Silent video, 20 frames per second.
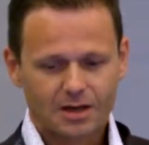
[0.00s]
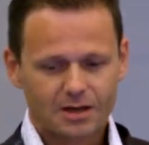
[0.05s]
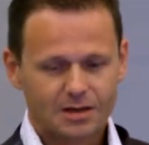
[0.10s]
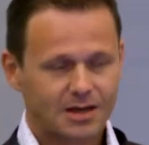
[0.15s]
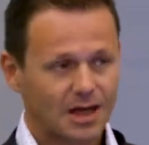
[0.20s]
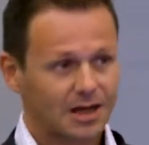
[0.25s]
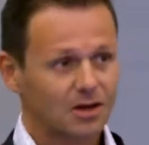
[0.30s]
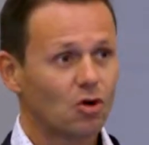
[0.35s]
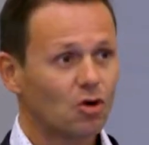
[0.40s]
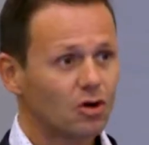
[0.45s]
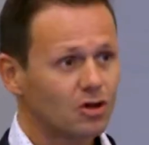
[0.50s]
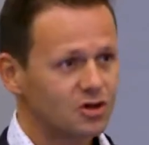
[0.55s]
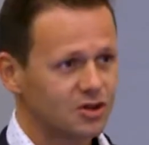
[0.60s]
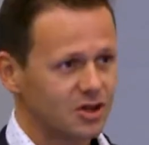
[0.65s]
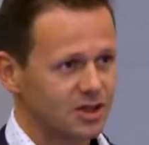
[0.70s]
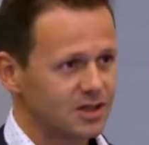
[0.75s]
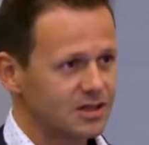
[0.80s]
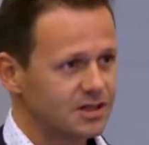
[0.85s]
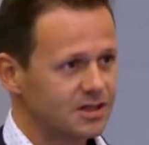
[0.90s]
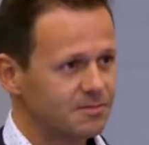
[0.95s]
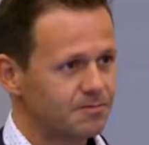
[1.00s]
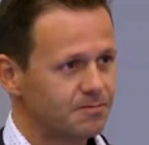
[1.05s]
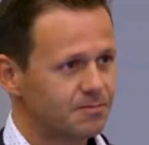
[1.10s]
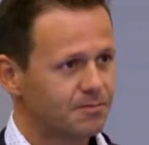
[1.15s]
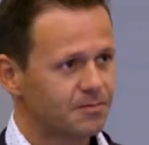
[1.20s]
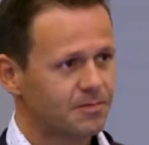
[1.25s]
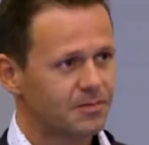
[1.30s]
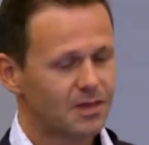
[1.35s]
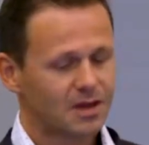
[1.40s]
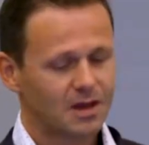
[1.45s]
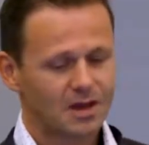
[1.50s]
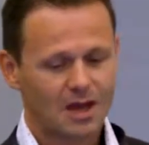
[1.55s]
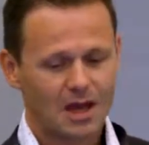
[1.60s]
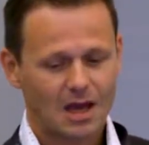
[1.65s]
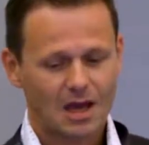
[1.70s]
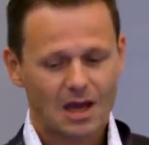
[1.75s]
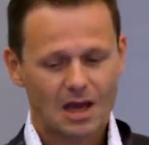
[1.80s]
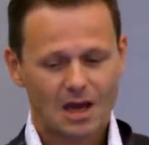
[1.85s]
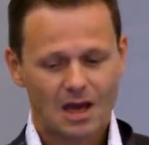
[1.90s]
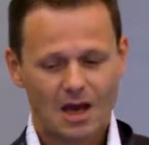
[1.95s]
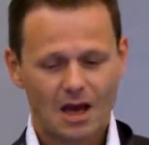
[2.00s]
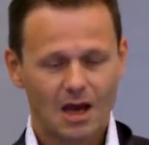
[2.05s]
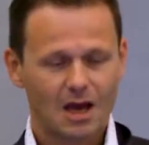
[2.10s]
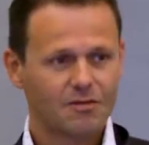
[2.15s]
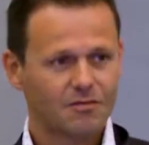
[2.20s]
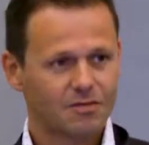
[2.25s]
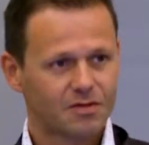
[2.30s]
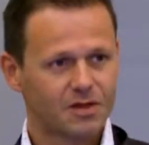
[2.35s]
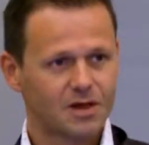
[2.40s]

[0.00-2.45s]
Technologies have